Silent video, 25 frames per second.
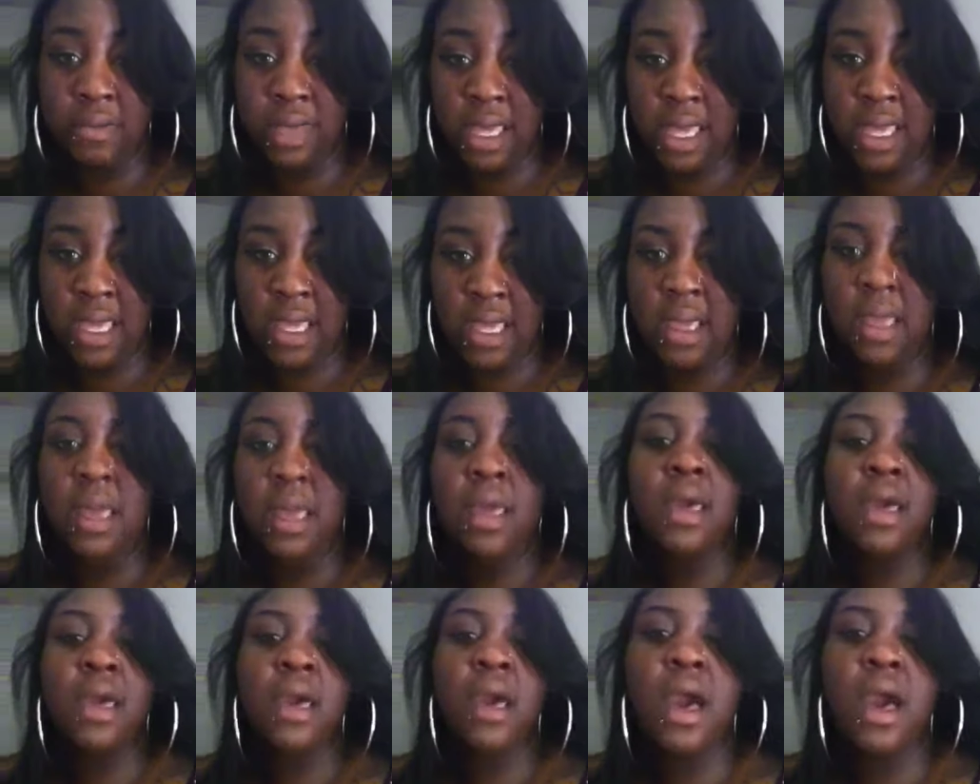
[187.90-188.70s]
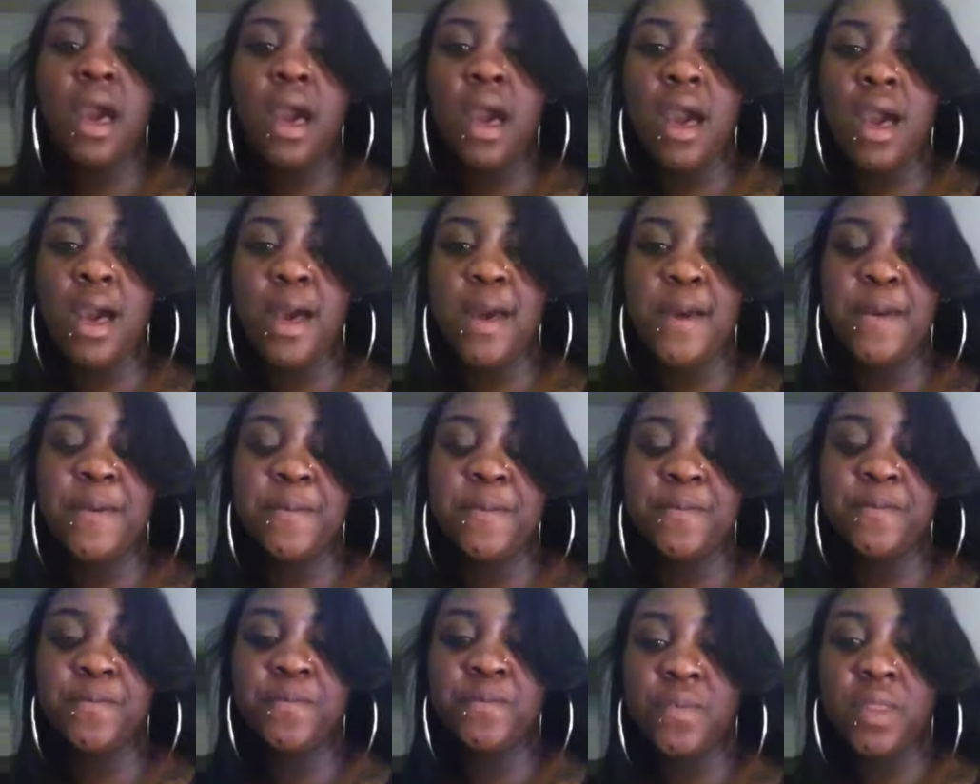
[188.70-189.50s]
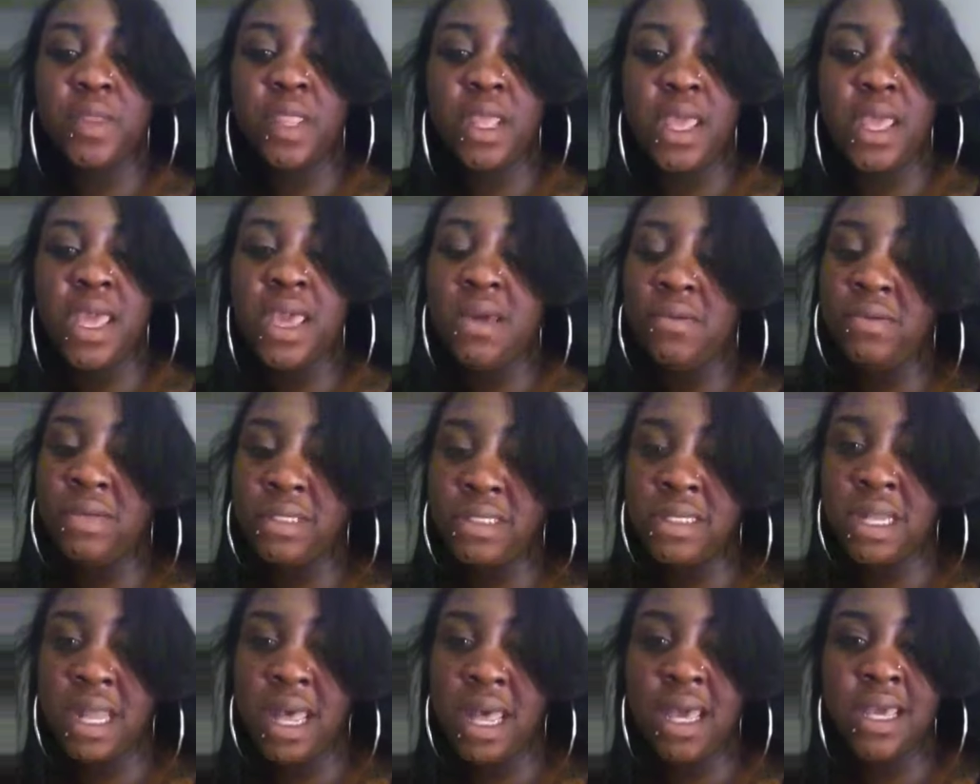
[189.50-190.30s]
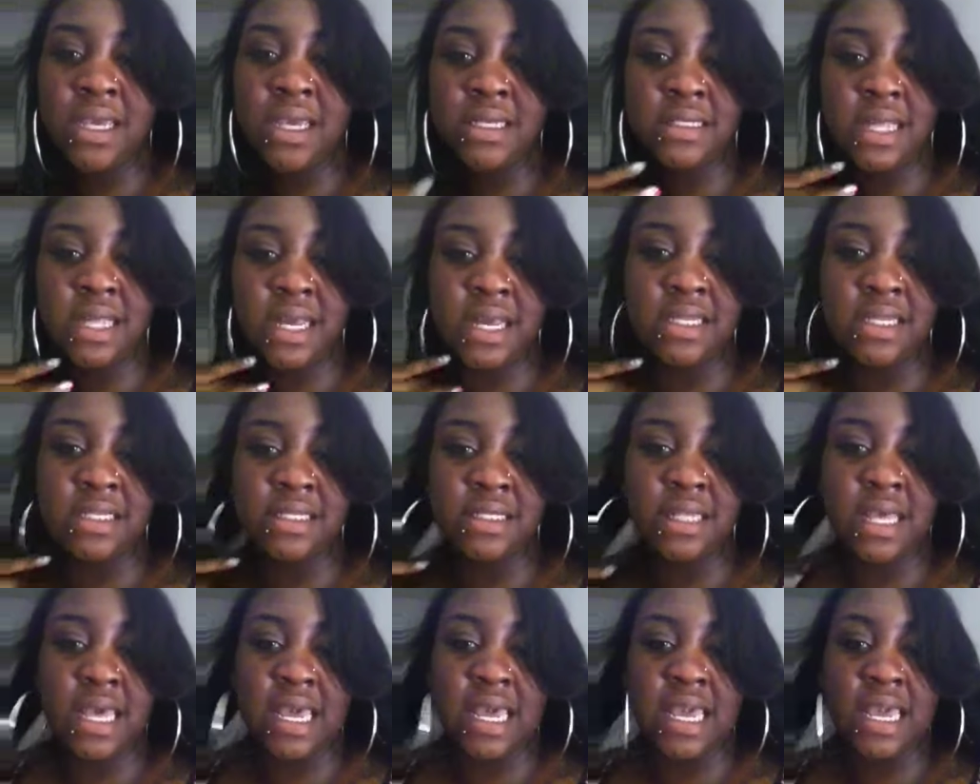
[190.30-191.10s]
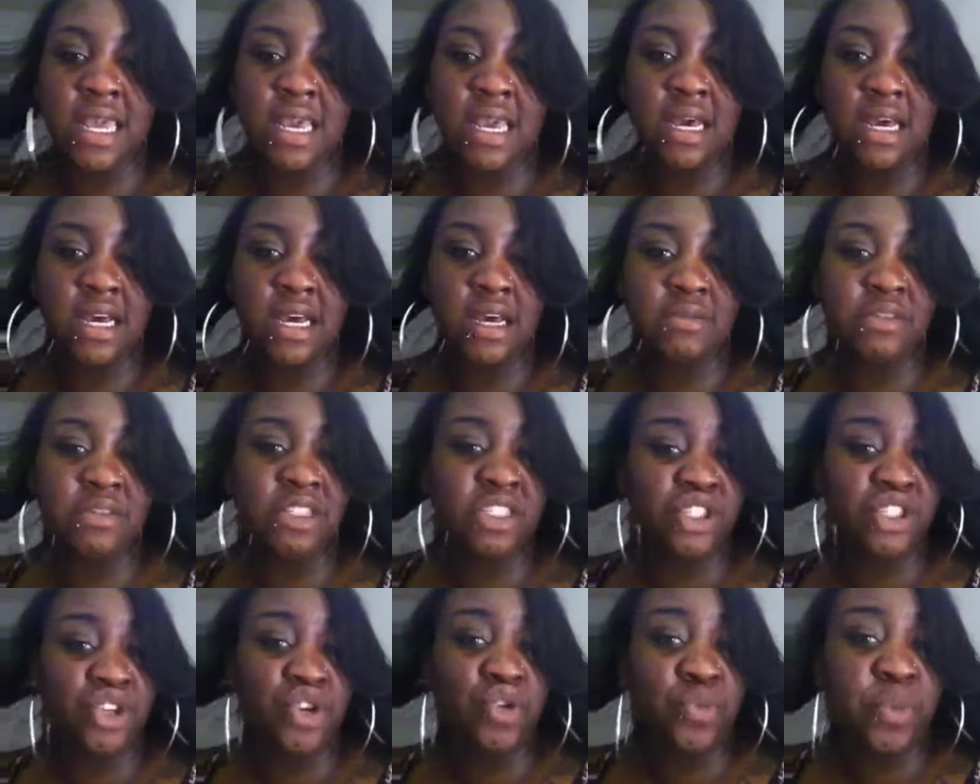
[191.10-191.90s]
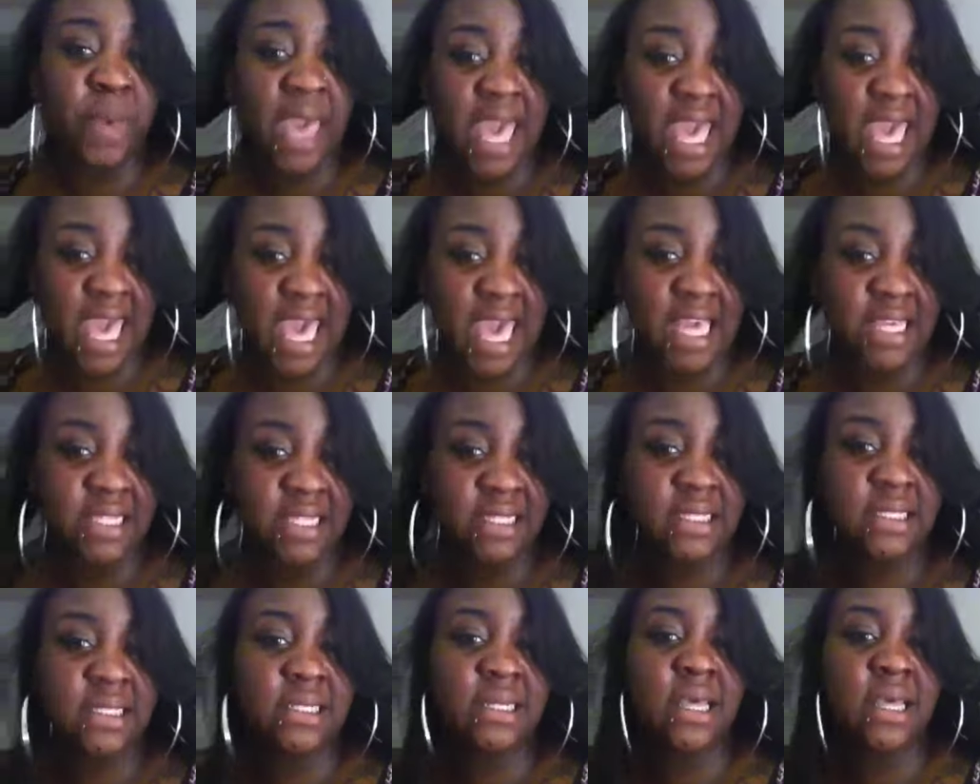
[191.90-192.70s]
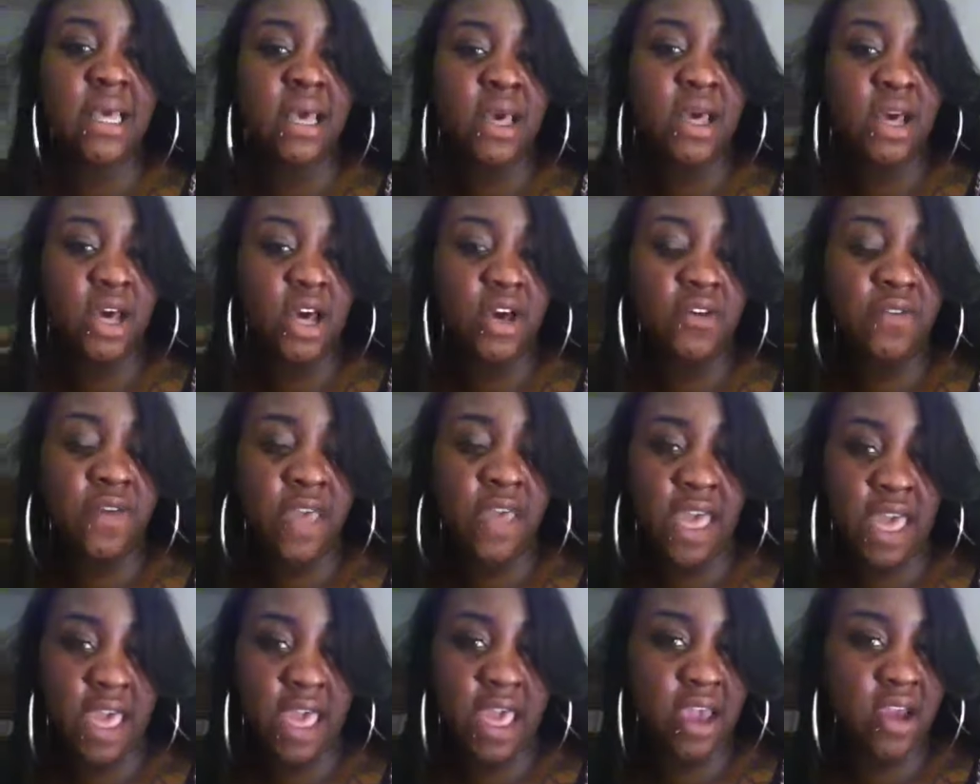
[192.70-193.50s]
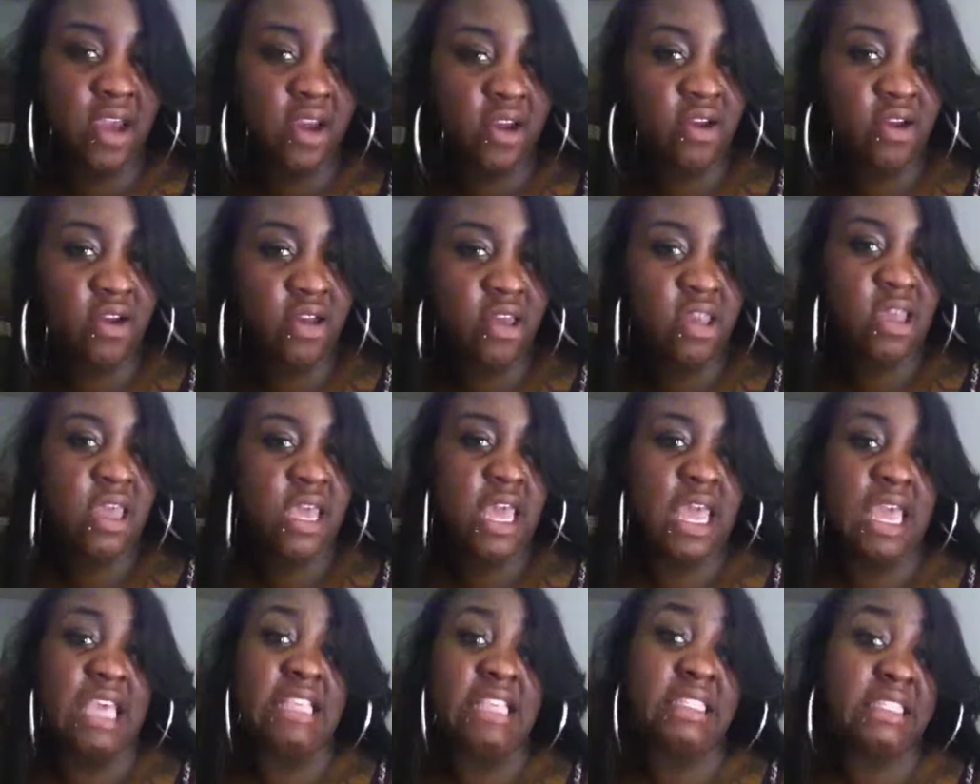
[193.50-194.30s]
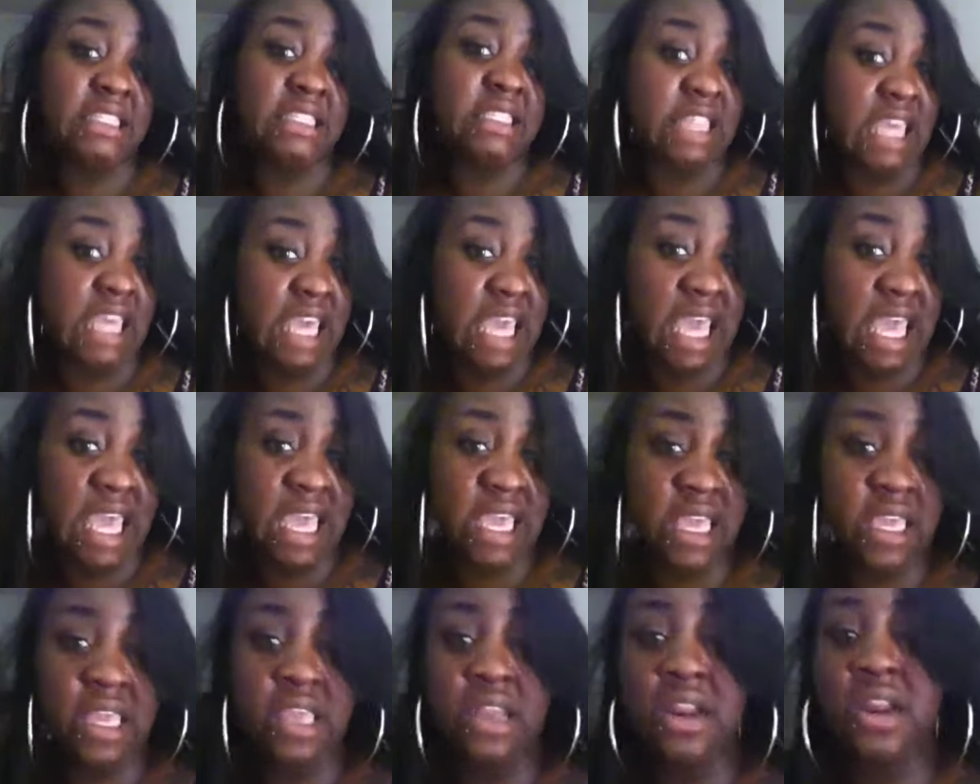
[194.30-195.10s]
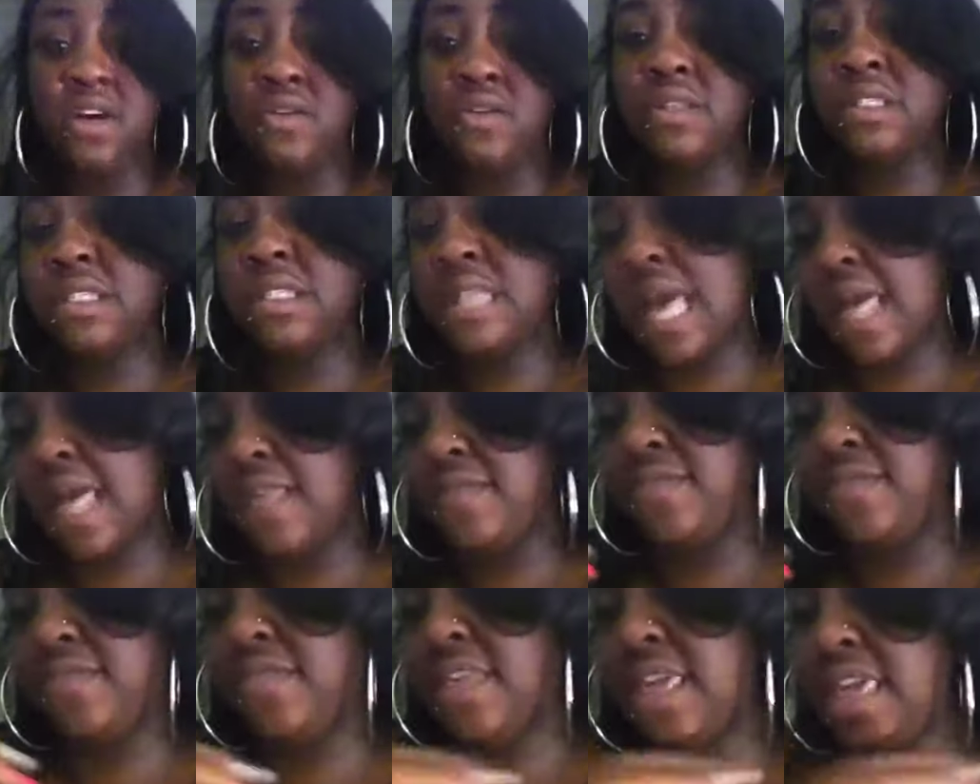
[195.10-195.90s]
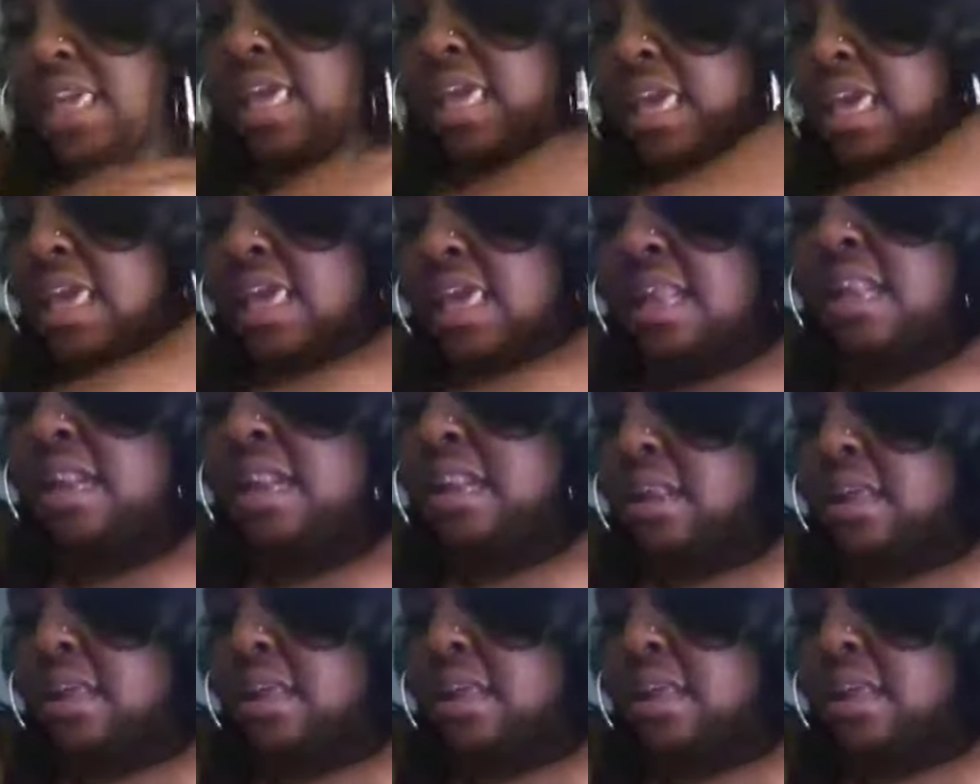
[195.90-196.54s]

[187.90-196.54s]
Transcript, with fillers: me um, it was nice like i say um, it's two packs of hair it's thick you know it's not thin